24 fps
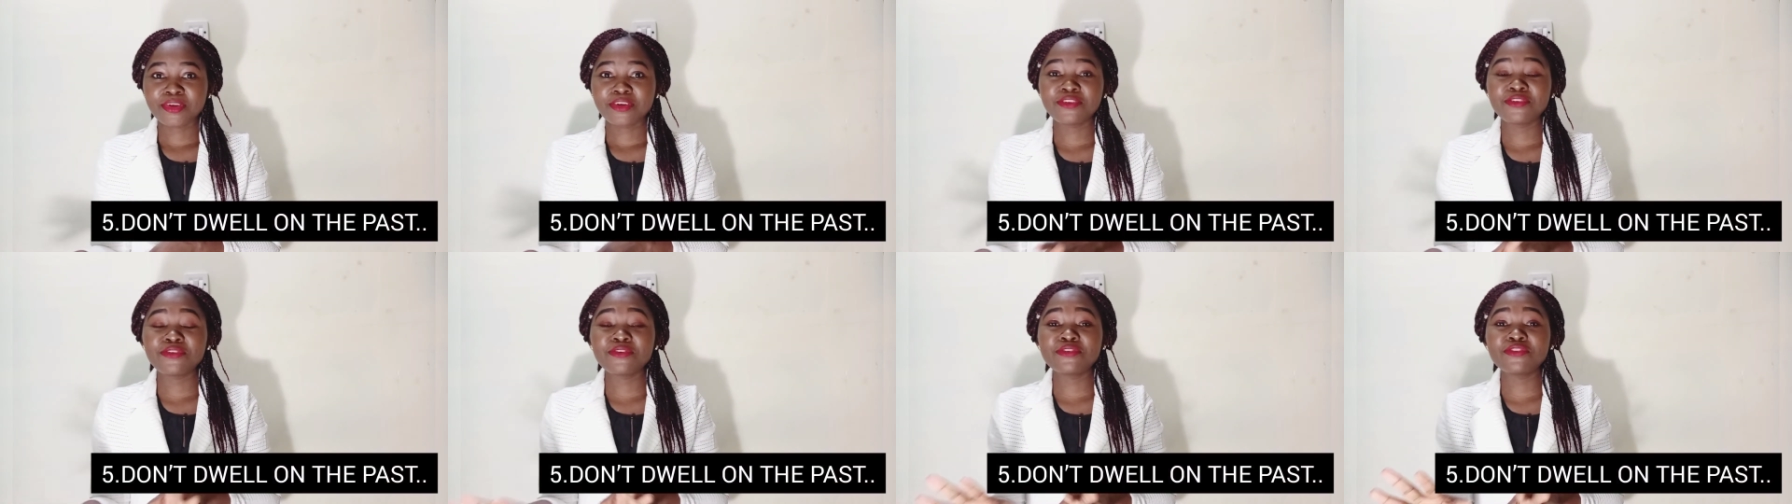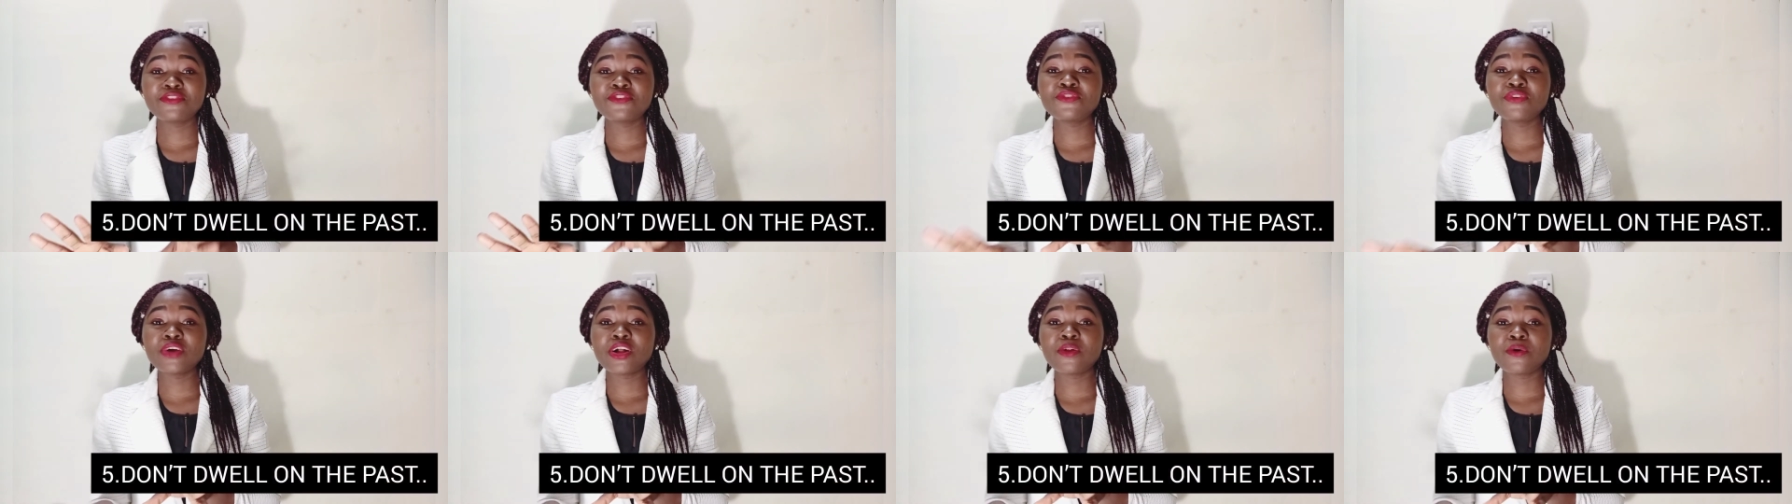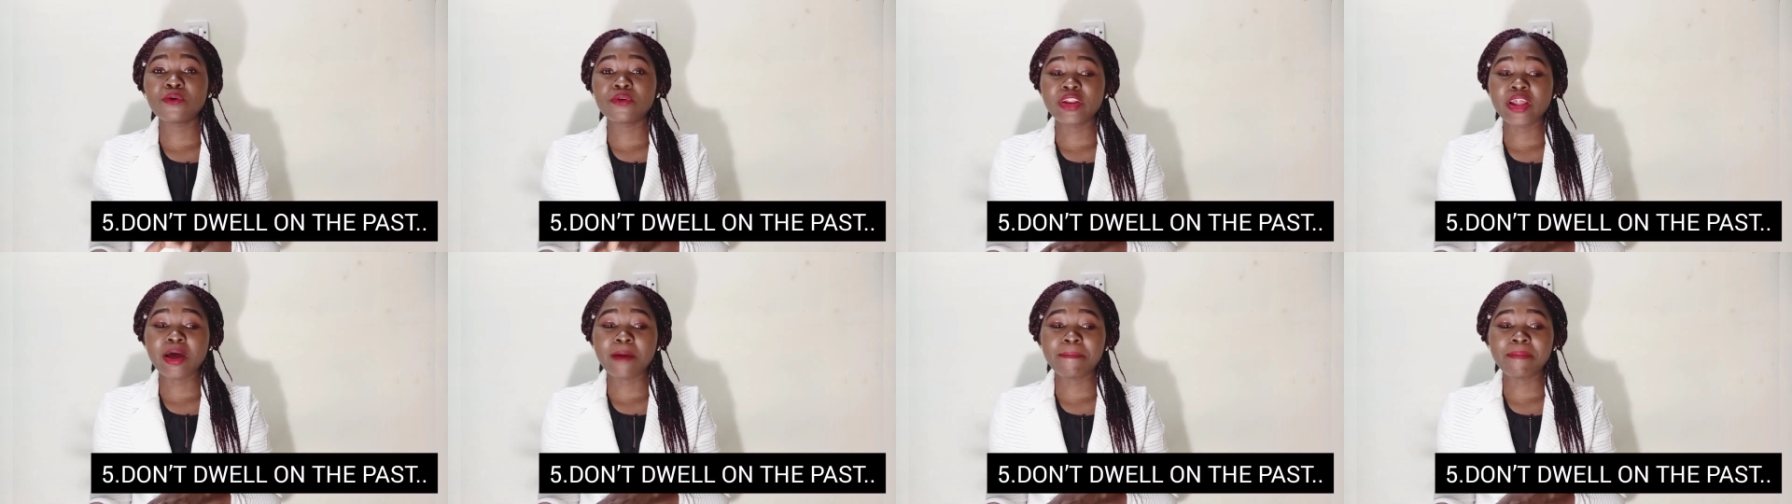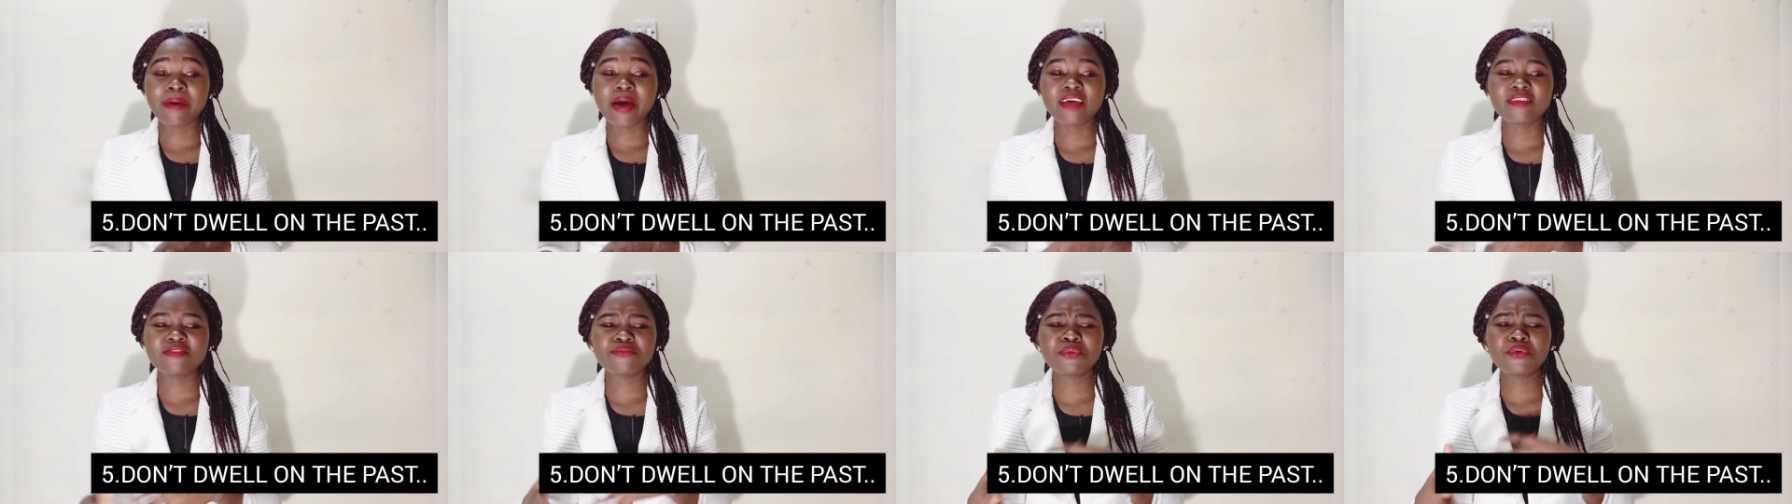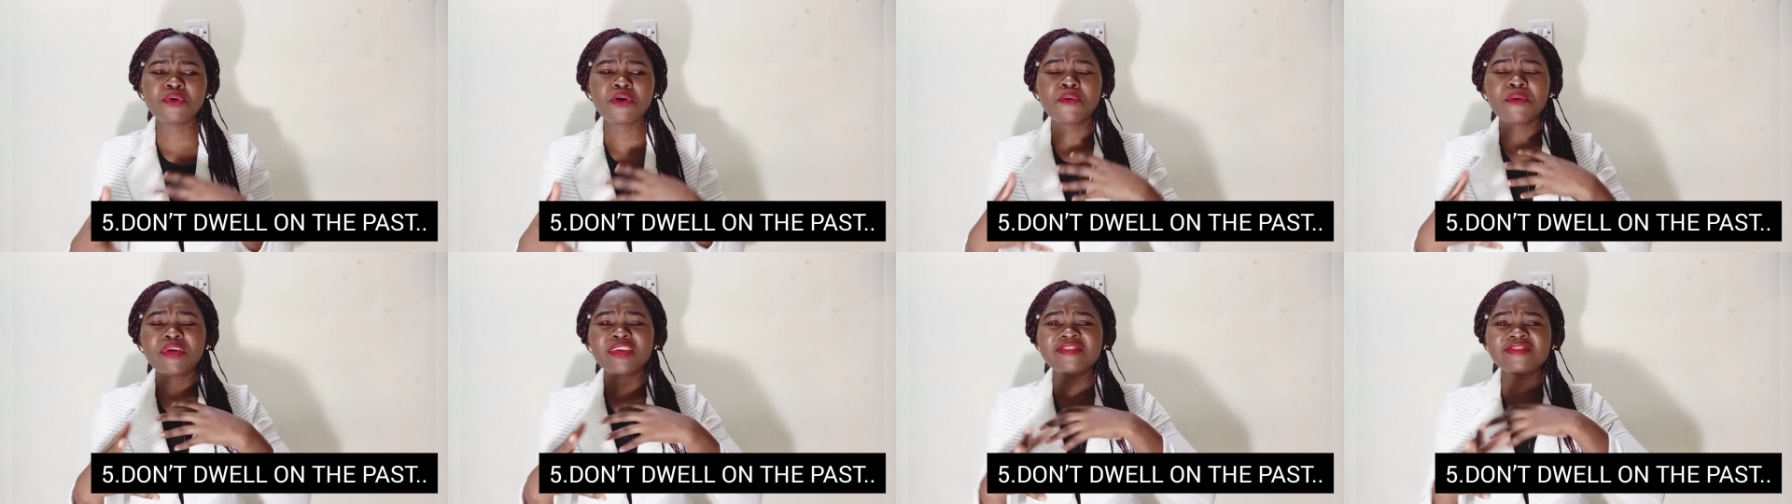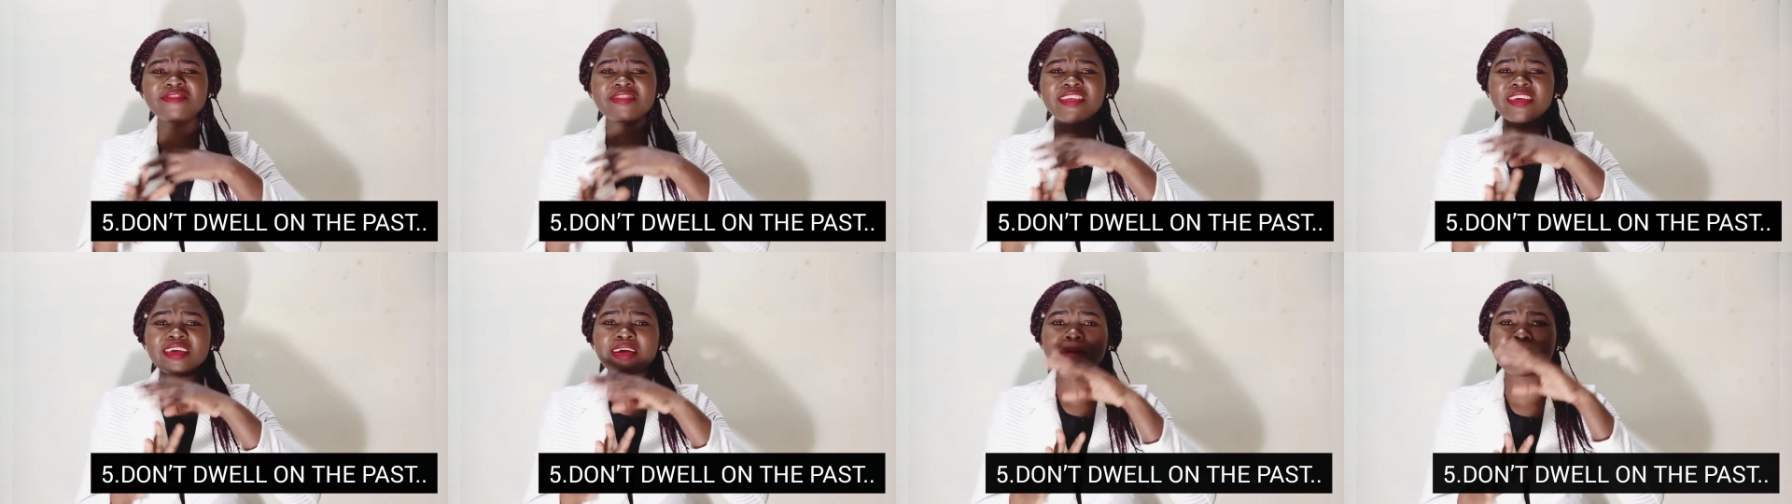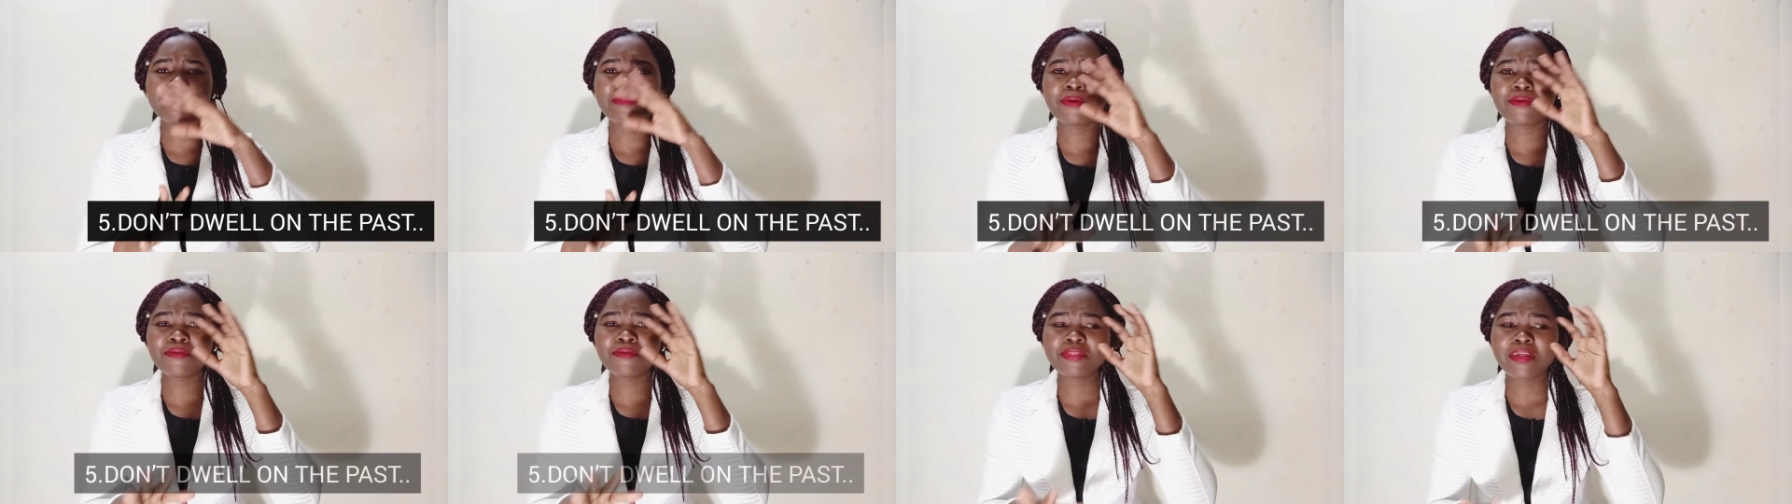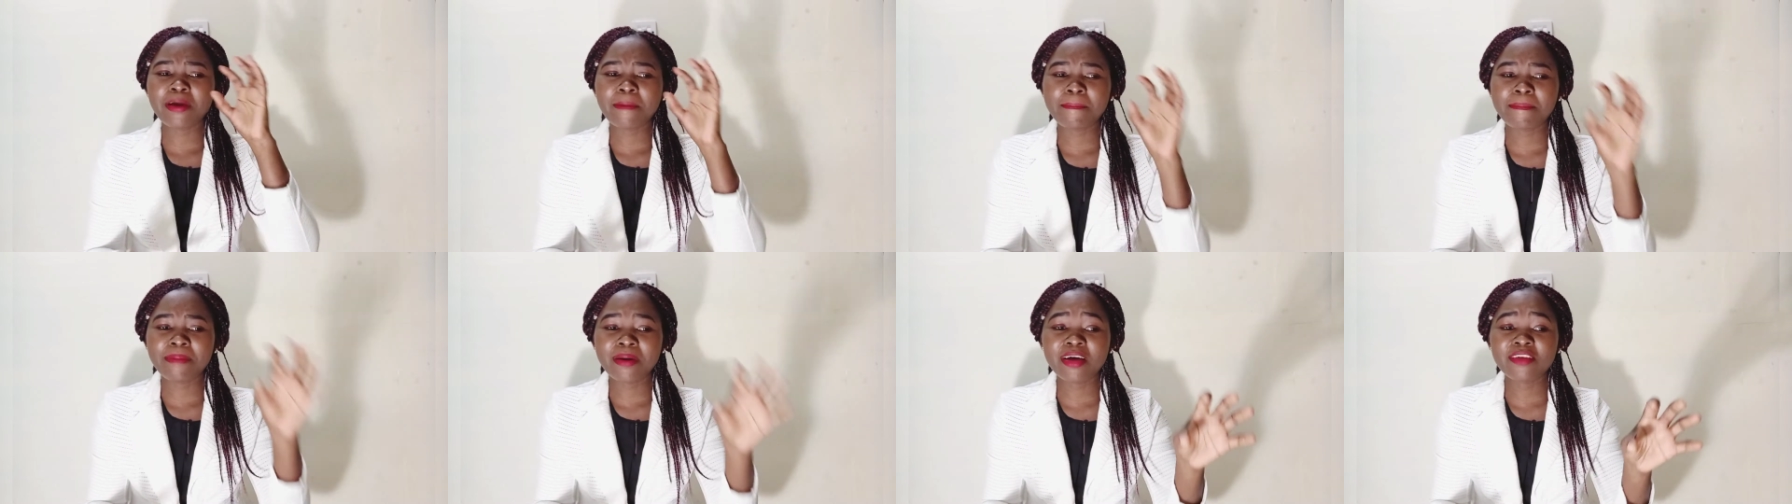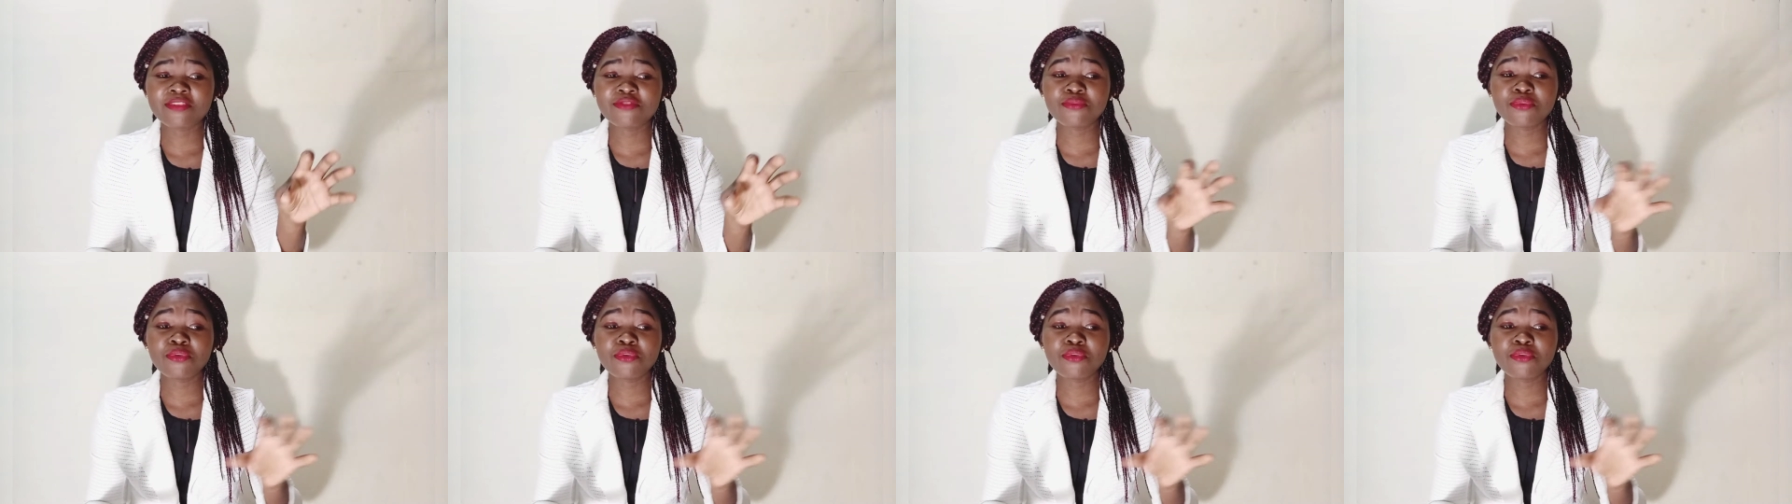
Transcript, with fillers: Don't dwell on the past. We always think about the past.